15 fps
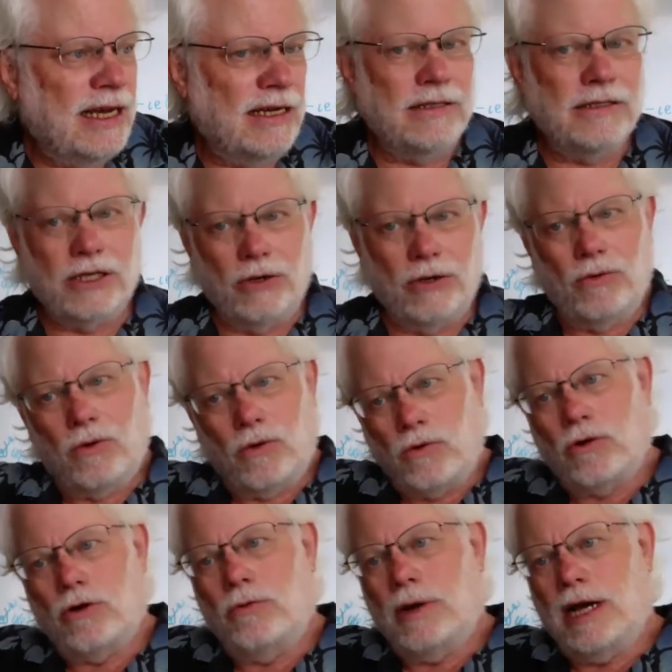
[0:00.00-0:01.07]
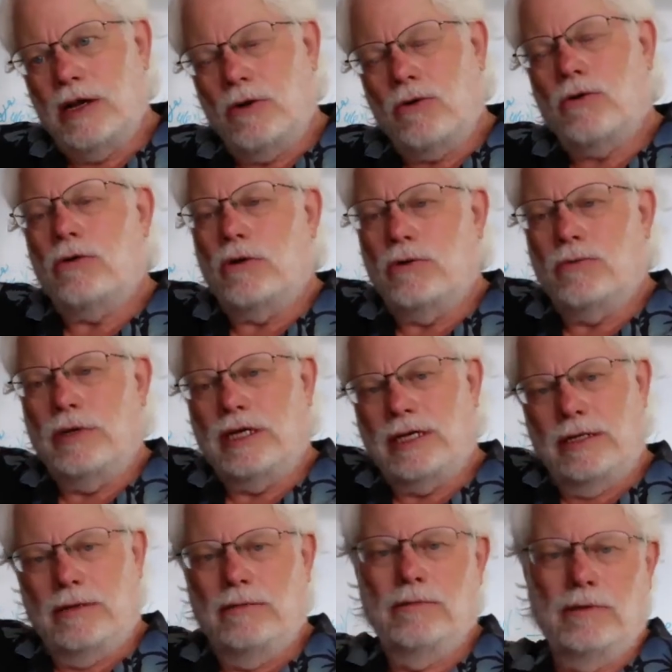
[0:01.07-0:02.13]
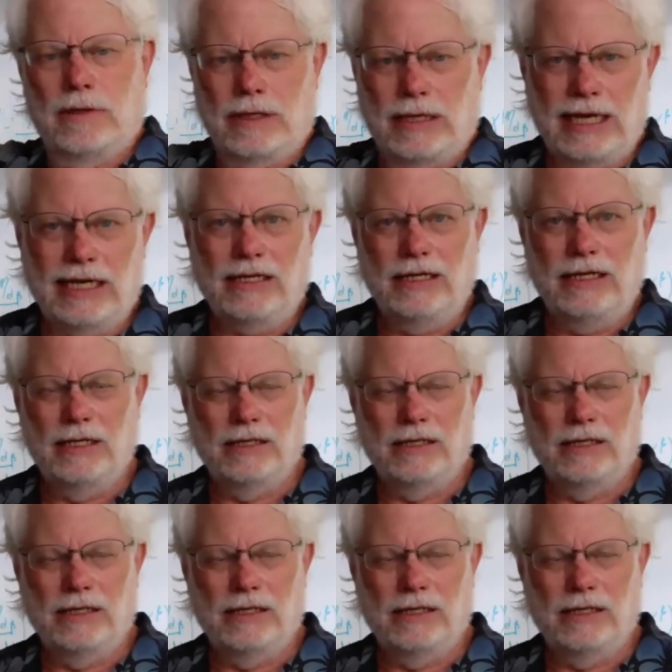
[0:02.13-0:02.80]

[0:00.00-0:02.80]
so order by order, we can get